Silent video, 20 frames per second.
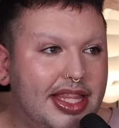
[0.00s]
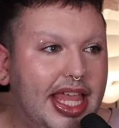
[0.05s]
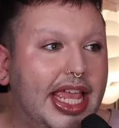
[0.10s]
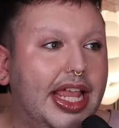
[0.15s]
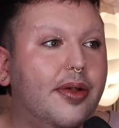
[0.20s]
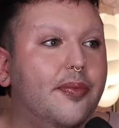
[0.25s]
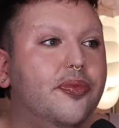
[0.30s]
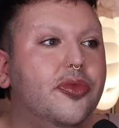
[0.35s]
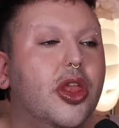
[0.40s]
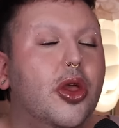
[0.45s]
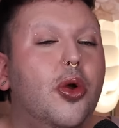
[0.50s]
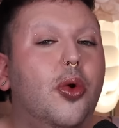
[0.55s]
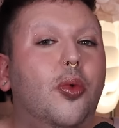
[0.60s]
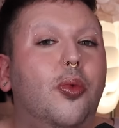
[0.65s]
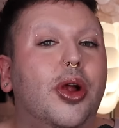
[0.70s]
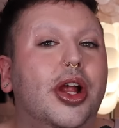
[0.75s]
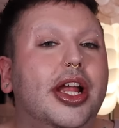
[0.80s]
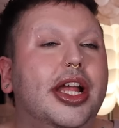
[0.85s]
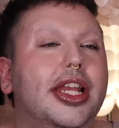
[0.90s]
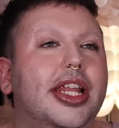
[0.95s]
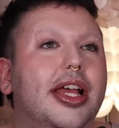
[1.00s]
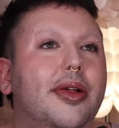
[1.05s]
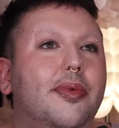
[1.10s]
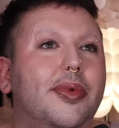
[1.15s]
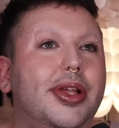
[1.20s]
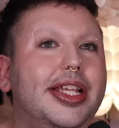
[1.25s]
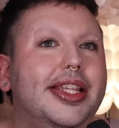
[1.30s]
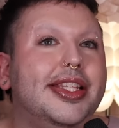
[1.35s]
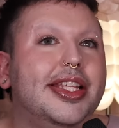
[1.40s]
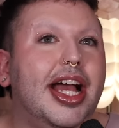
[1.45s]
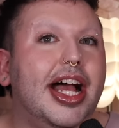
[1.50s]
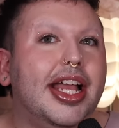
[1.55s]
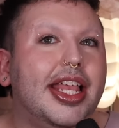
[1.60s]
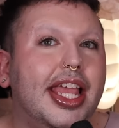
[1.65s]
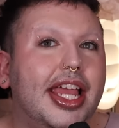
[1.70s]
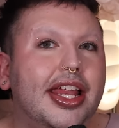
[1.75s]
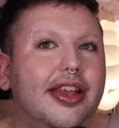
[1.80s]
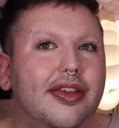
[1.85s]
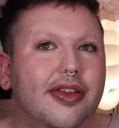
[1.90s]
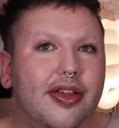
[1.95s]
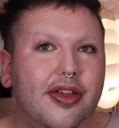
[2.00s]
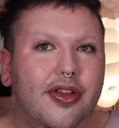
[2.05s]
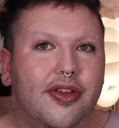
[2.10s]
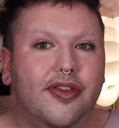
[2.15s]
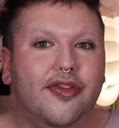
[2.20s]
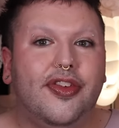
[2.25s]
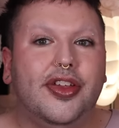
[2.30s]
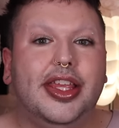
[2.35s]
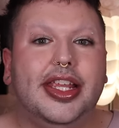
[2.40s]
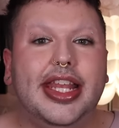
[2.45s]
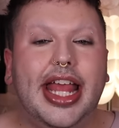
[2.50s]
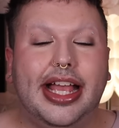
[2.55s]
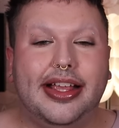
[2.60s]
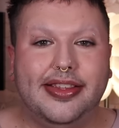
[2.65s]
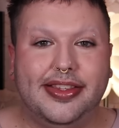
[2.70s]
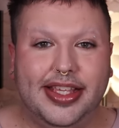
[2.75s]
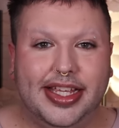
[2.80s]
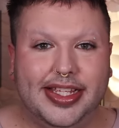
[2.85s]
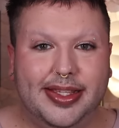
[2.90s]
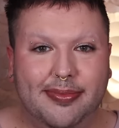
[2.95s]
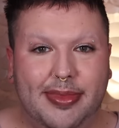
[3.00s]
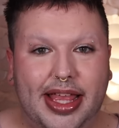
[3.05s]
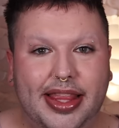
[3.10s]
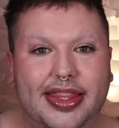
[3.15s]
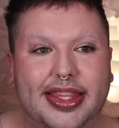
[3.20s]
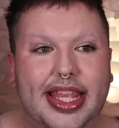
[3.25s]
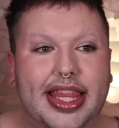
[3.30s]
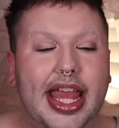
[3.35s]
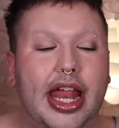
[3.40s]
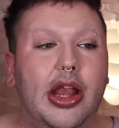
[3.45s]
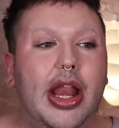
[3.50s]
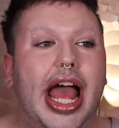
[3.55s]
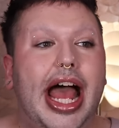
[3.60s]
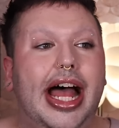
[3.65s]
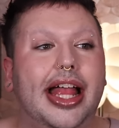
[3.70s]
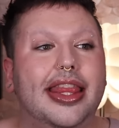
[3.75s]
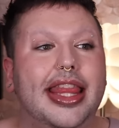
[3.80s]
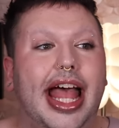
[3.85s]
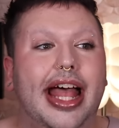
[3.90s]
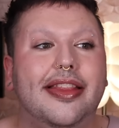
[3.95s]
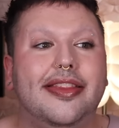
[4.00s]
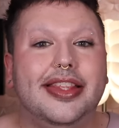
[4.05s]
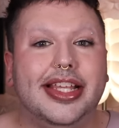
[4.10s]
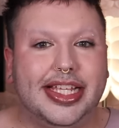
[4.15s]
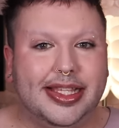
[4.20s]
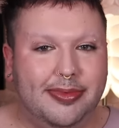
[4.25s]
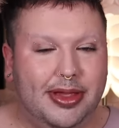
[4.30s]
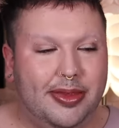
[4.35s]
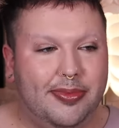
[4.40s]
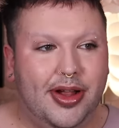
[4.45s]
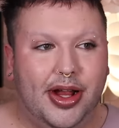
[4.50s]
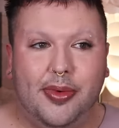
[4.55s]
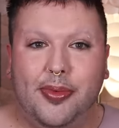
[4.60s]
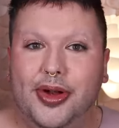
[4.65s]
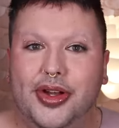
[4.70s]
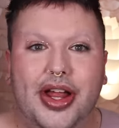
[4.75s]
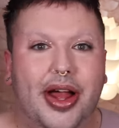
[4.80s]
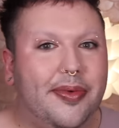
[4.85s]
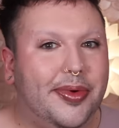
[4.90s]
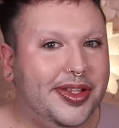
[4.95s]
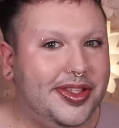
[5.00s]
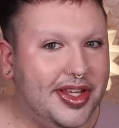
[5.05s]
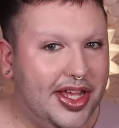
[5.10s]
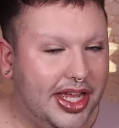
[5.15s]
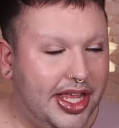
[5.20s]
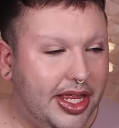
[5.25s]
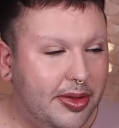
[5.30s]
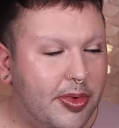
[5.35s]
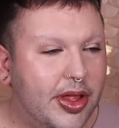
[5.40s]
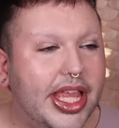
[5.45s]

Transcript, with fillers: Like, we're going to restock it for the next six months. And then at that six month mark, we're not restocking.